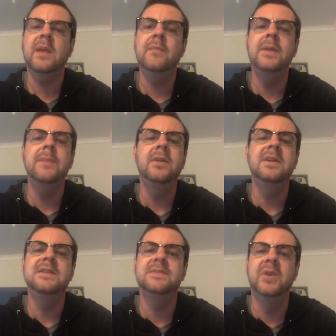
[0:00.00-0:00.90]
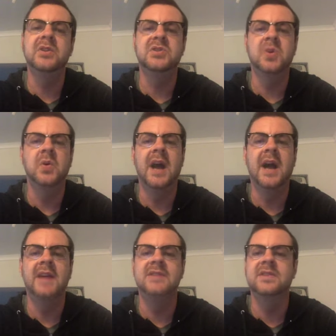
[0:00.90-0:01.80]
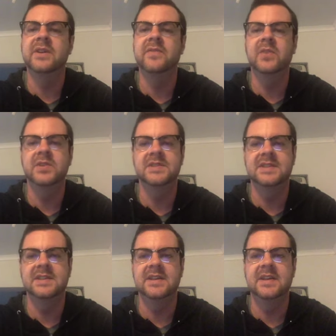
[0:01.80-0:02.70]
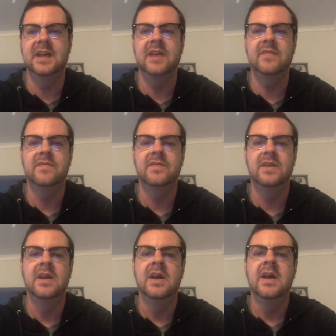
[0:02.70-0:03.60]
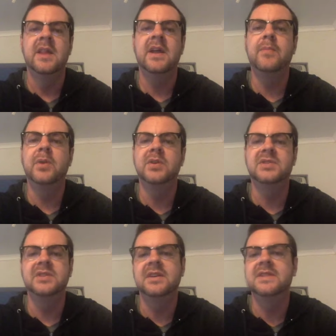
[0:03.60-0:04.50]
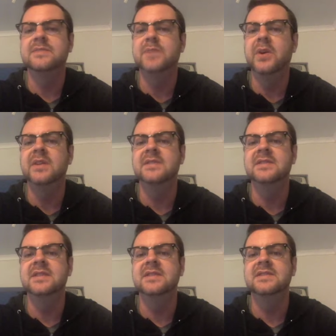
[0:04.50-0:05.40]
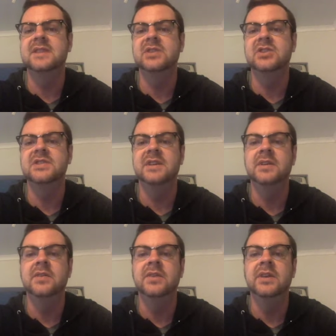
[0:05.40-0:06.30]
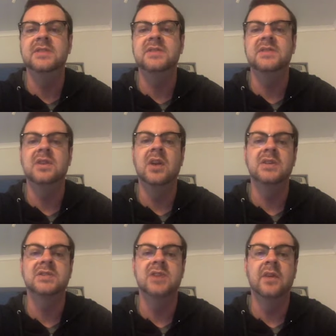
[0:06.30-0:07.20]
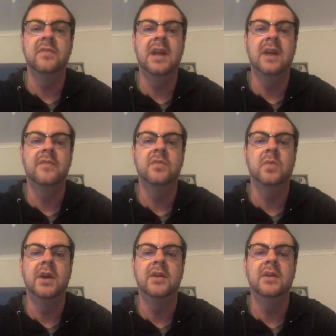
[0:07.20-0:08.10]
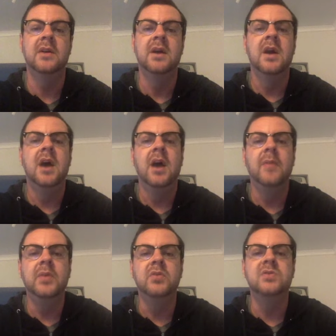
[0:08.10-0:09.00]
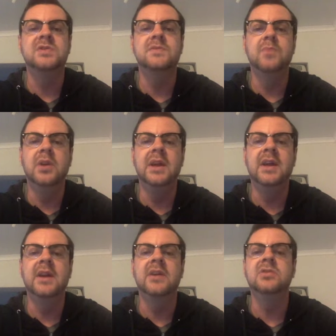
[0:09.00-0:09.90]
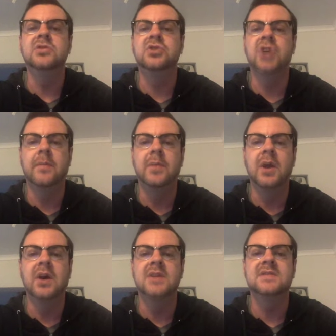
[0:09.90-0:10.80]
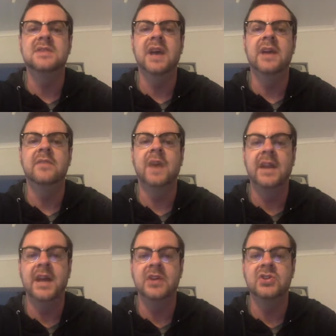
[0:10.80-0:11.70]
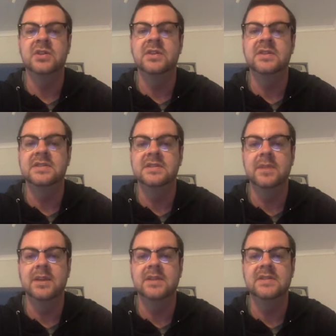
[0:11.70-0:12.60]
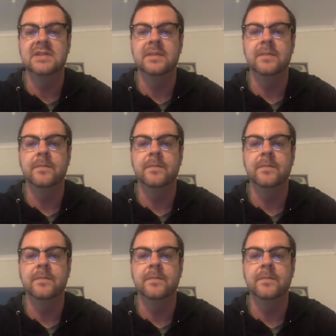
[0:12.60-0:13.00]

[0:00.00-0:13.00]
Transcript: People experience all kinds of adversity in life. There are personal experiences such as illness, loss of a loved one, abuse, bullying, job loss, and financial instability.